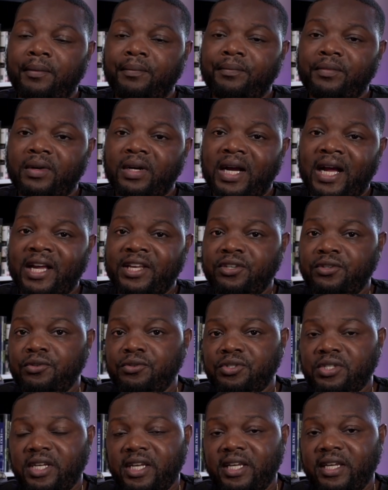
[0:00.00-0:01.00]
I use
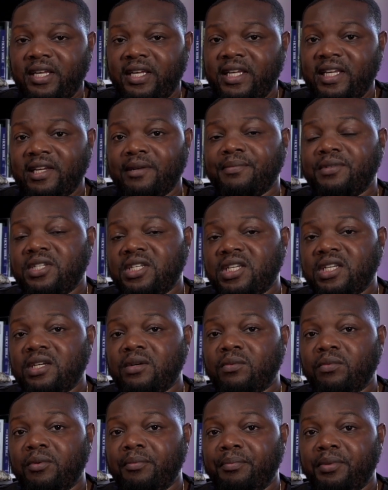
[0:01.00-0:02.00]
EMT
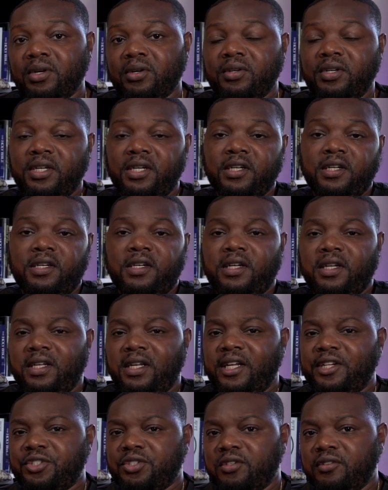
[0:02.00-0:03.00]
when building an
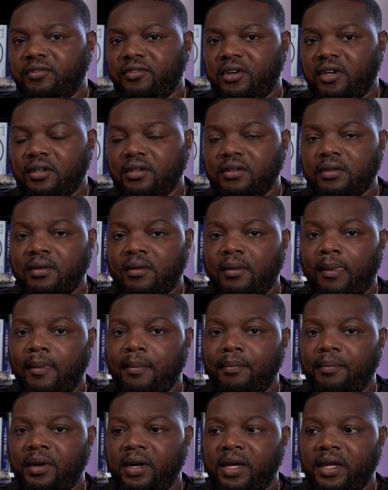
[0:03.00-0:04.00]
electrical vault,
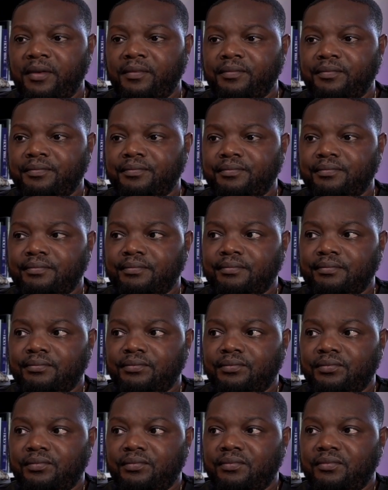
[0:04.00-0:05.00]
but
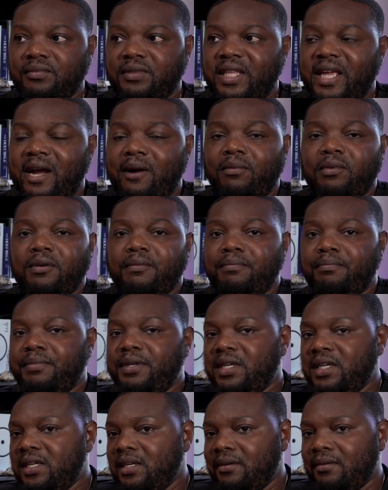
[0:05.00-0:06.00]
that would
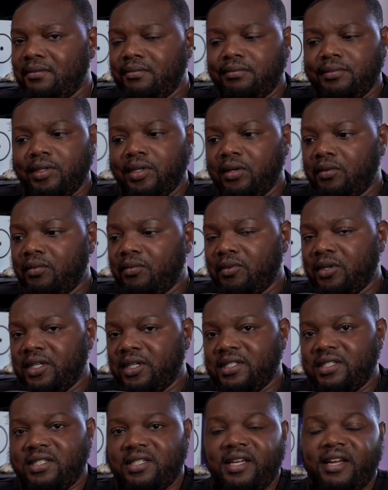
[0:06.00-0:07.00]
be,
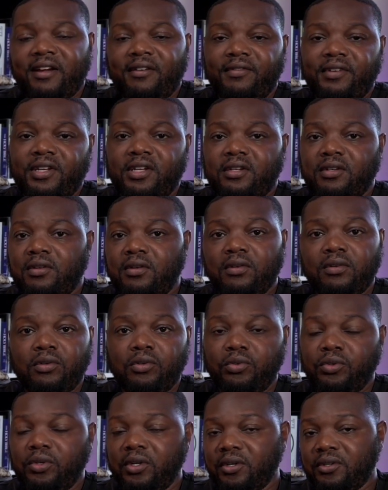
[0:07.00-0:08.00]
once every who
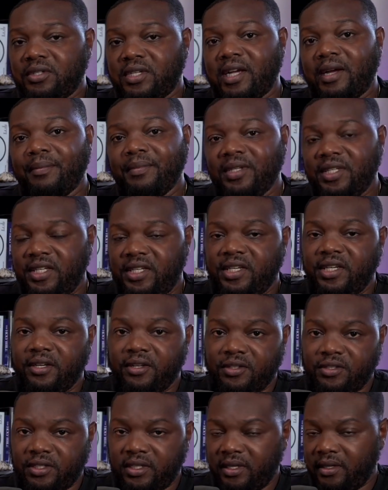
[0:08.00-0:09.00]
knows how many
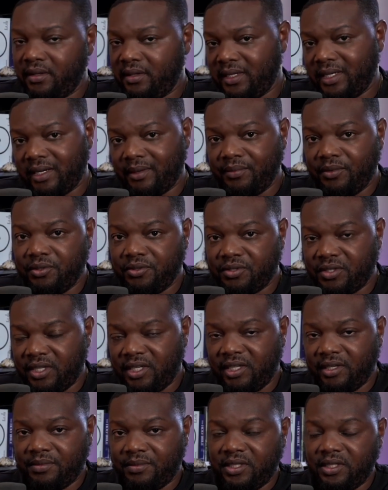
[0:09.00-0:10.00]
years that I'm using
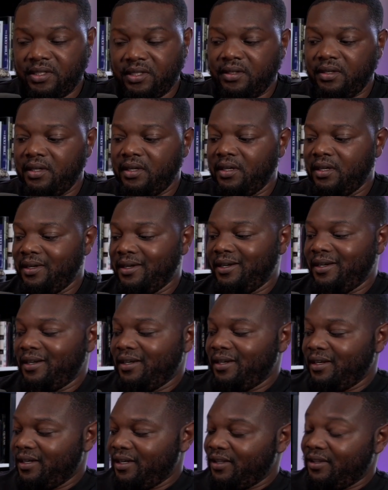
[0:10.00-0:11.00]
EMT.
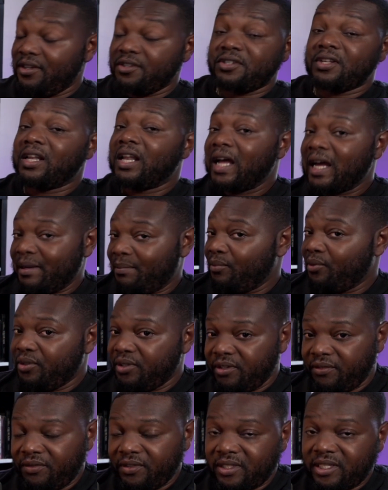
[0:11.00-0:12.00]
There's a lot more
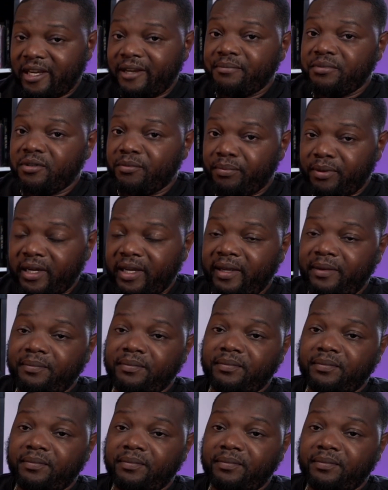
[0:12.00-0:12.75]
different types of pipe